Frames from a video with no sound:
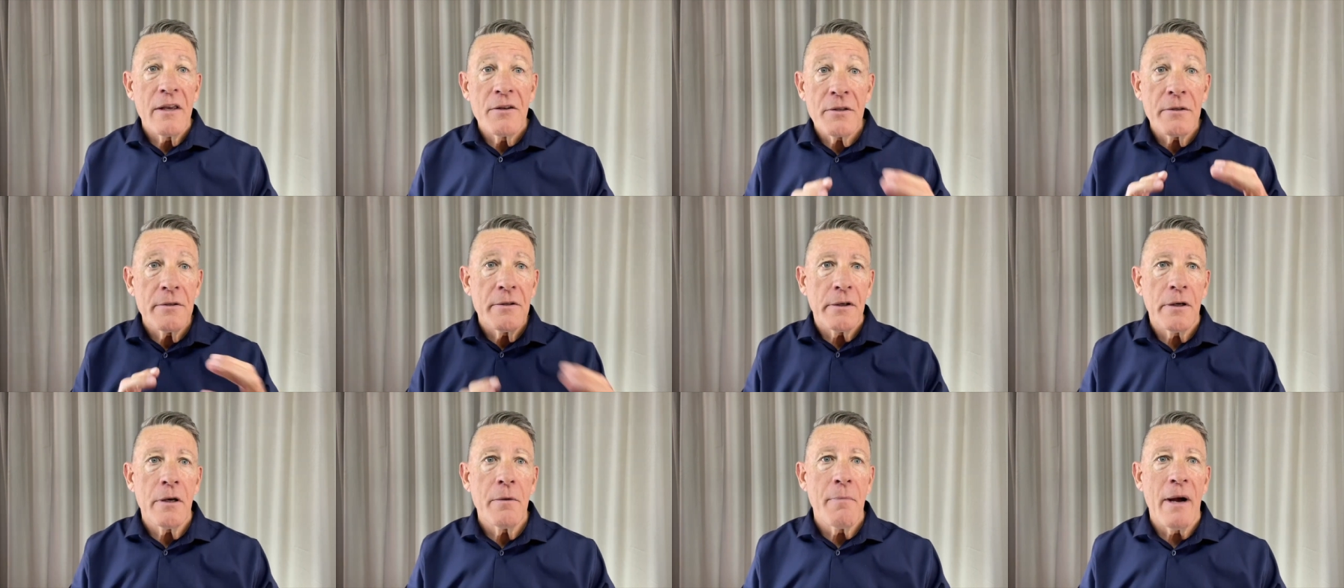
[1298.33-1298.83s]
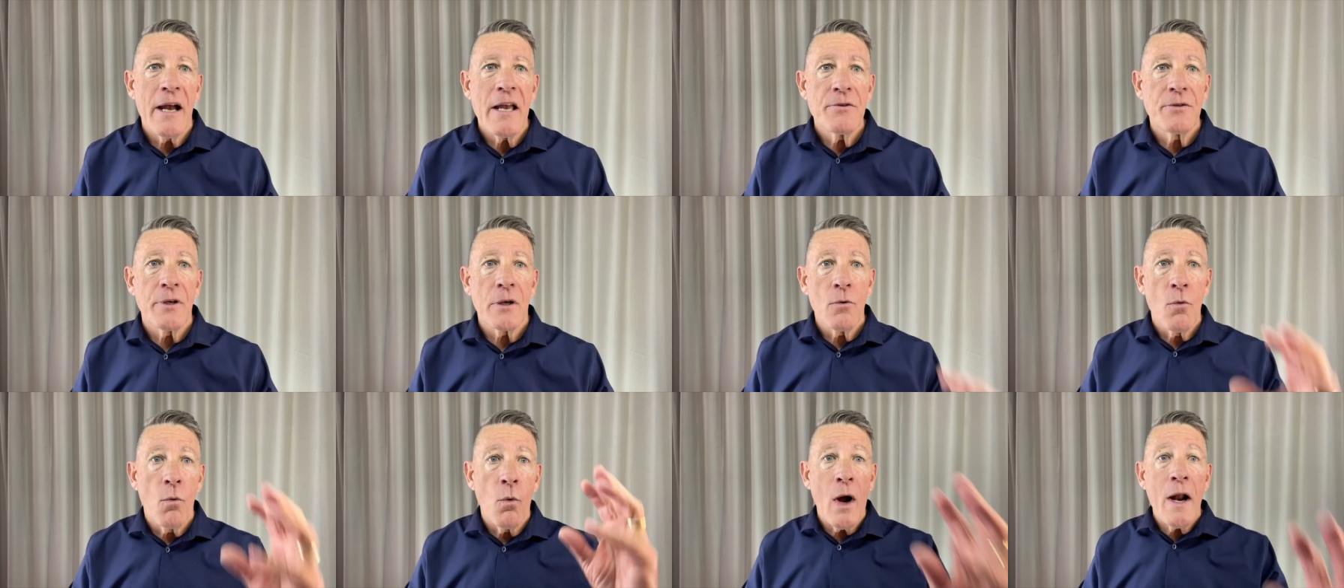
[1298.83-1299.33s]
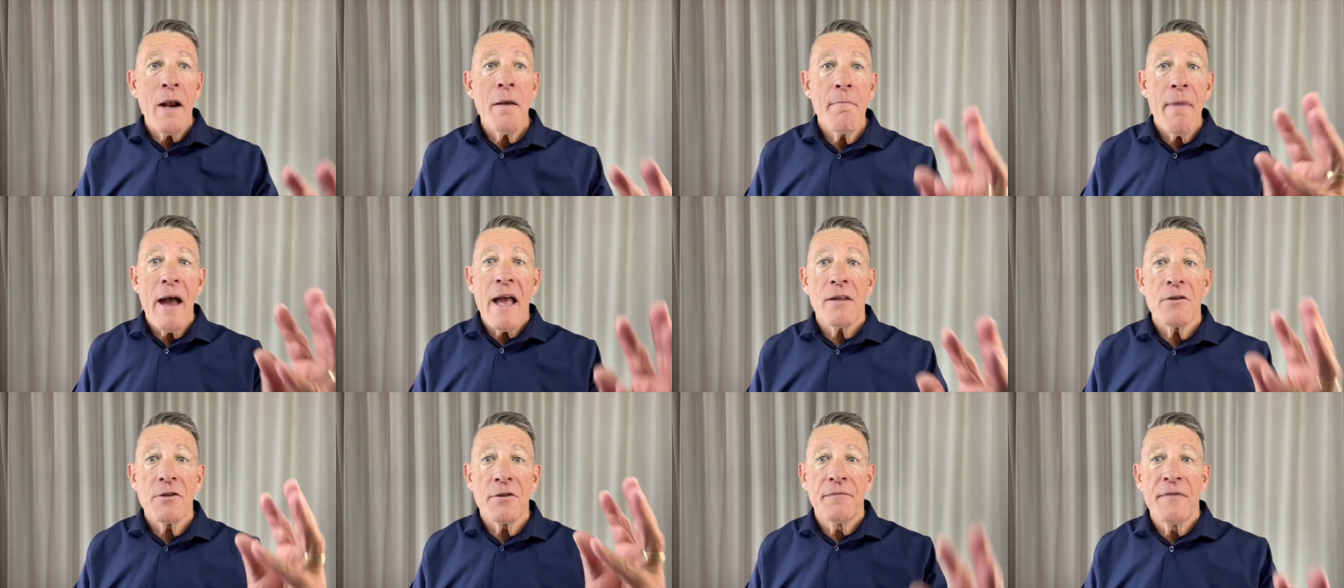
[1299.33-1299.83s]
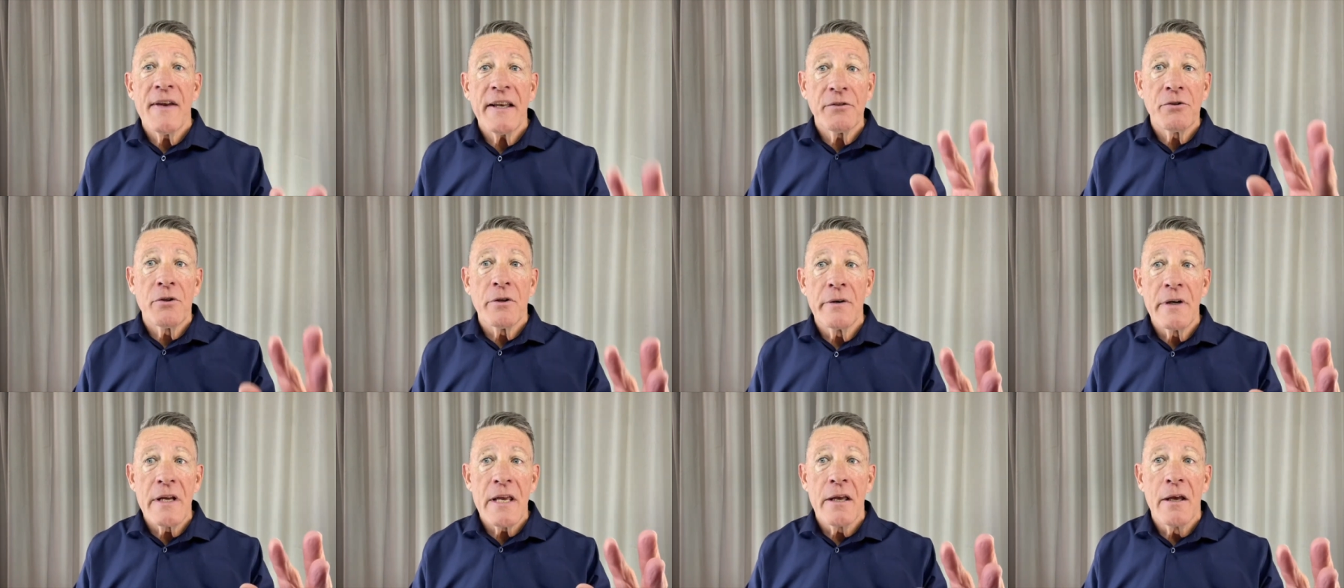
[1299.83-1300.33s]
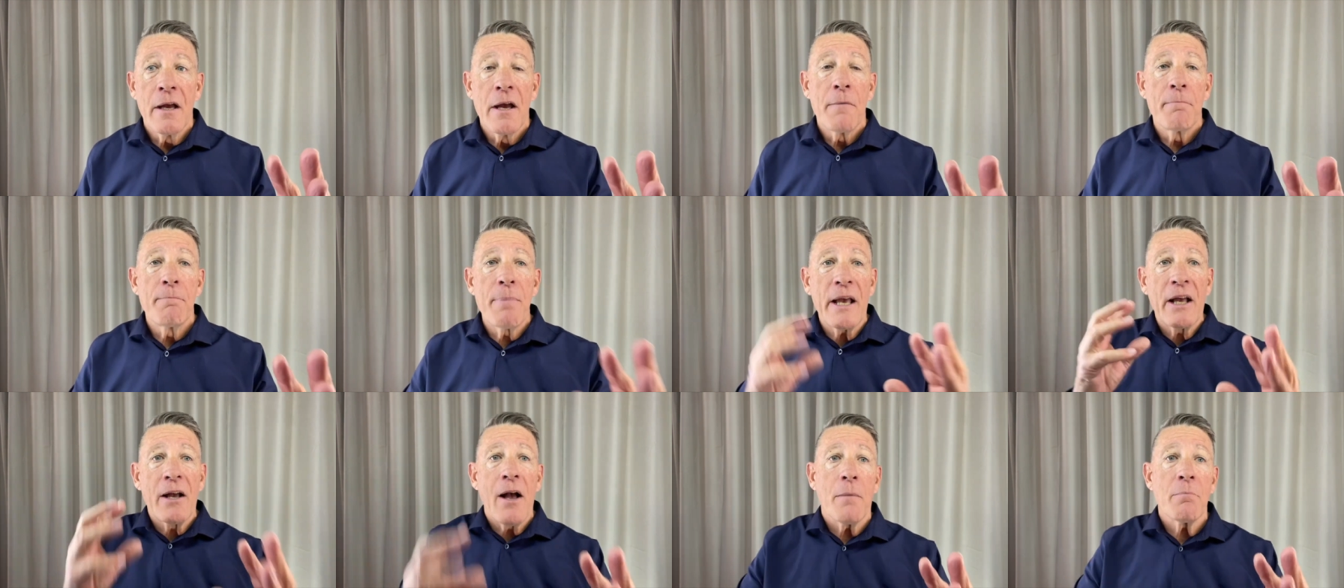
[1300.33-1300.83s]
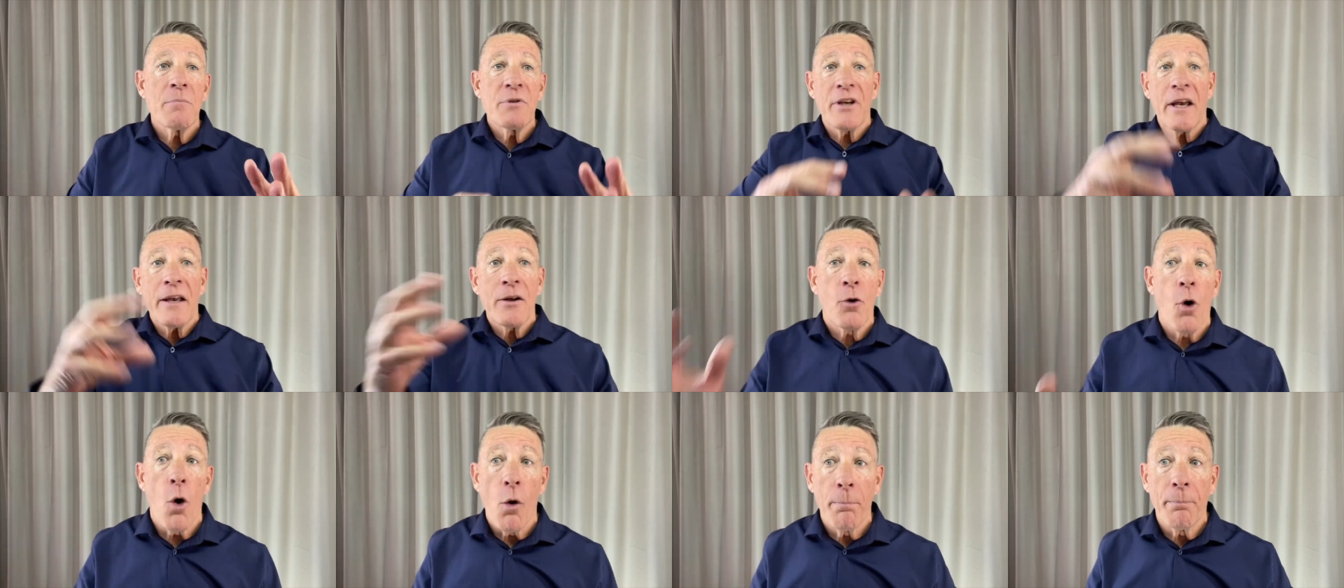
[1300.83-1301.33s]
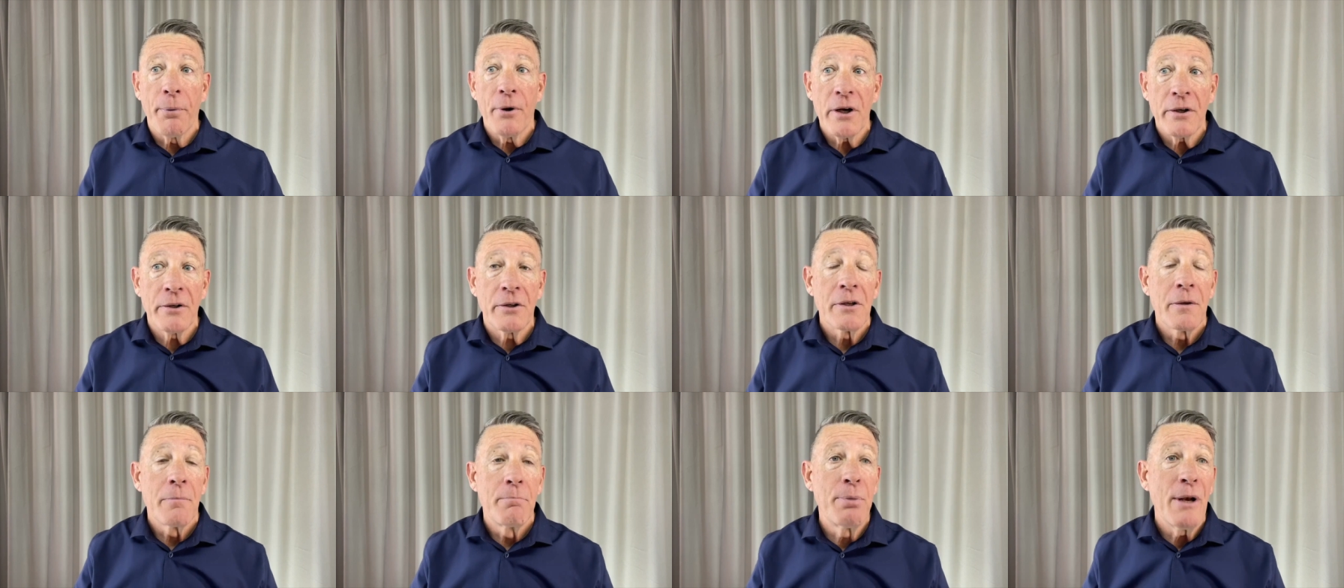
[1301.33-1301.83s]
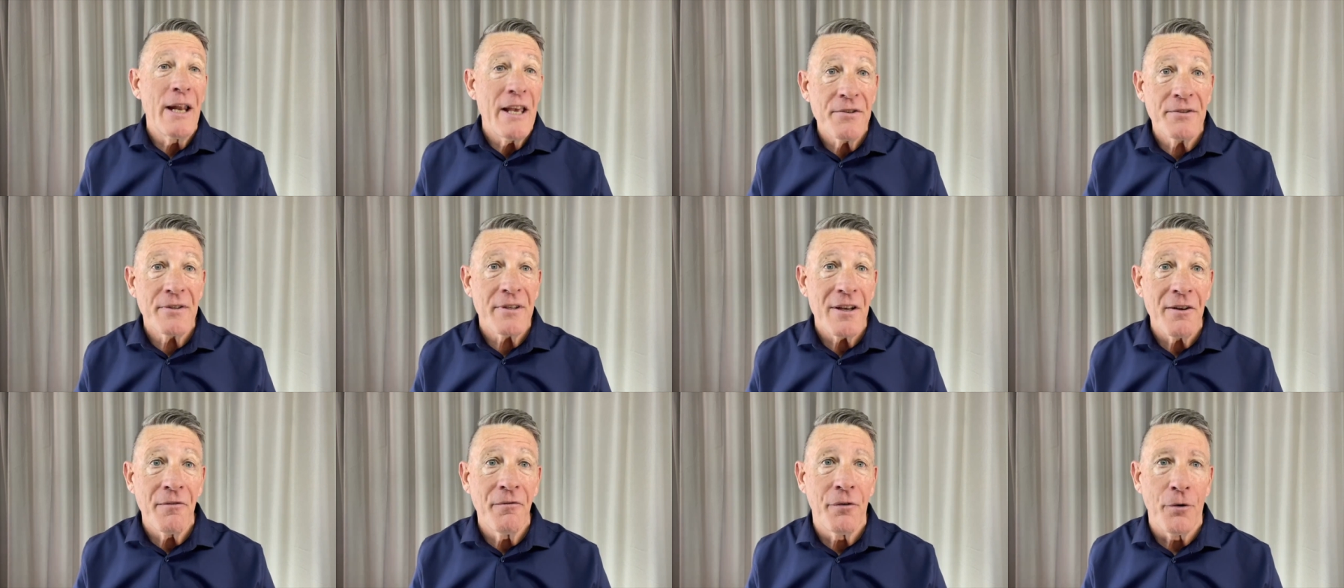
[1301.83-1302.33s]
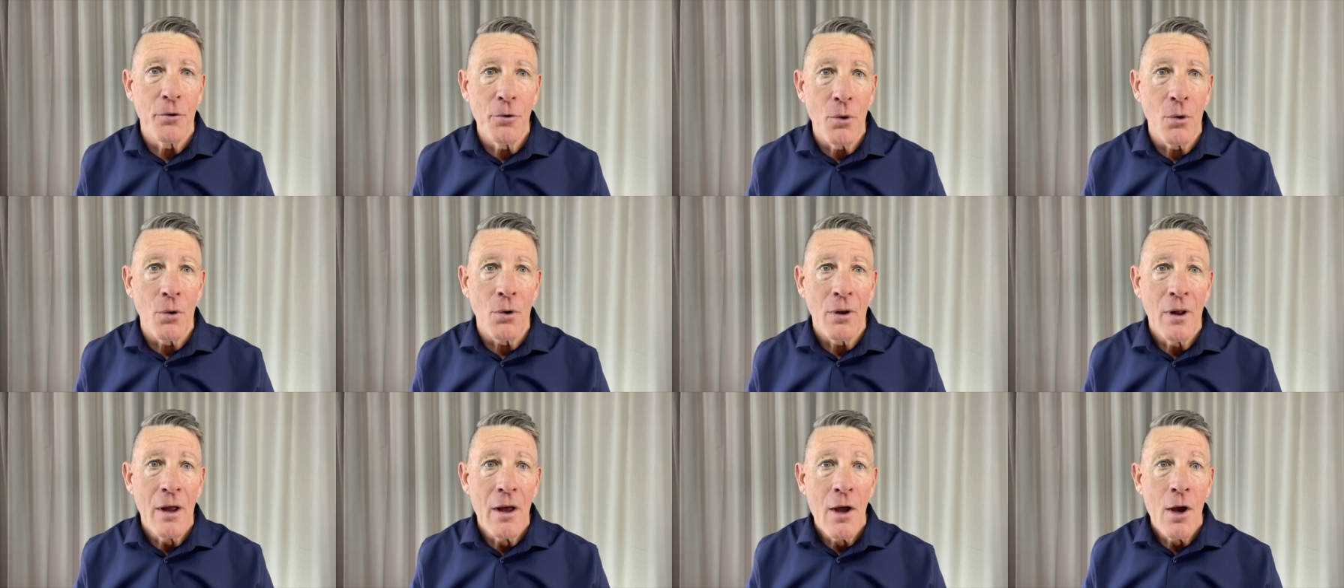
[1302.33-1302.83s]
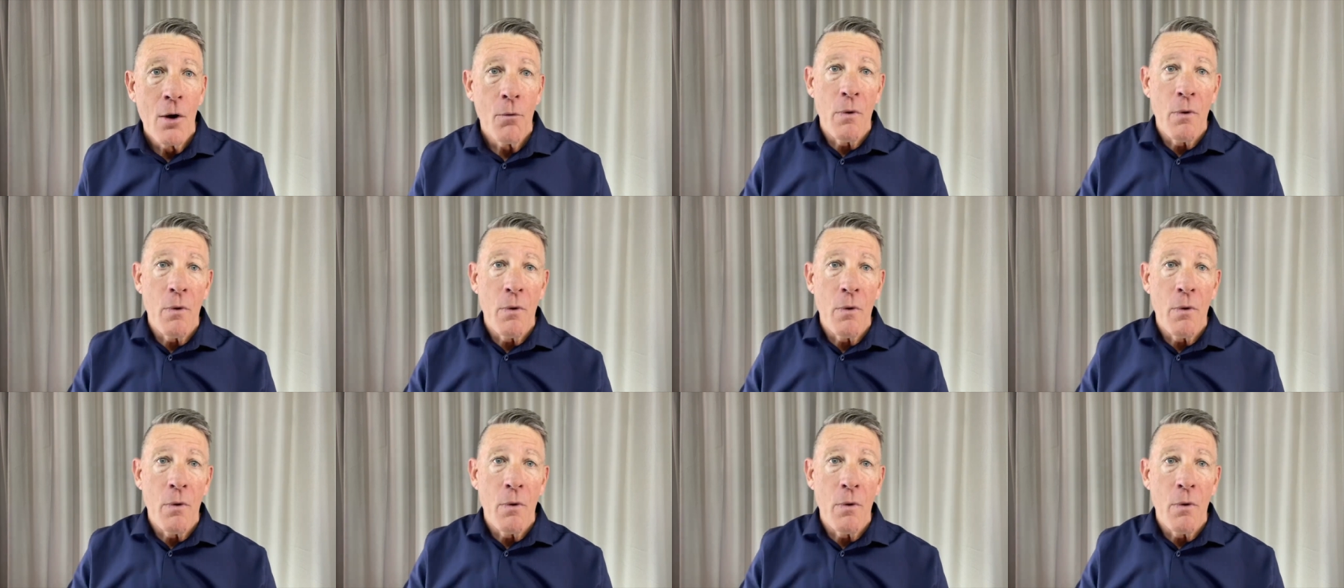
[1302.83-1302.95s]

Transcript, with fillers: Isn't it amazing? One man's victory becomes a corporate blessing for all.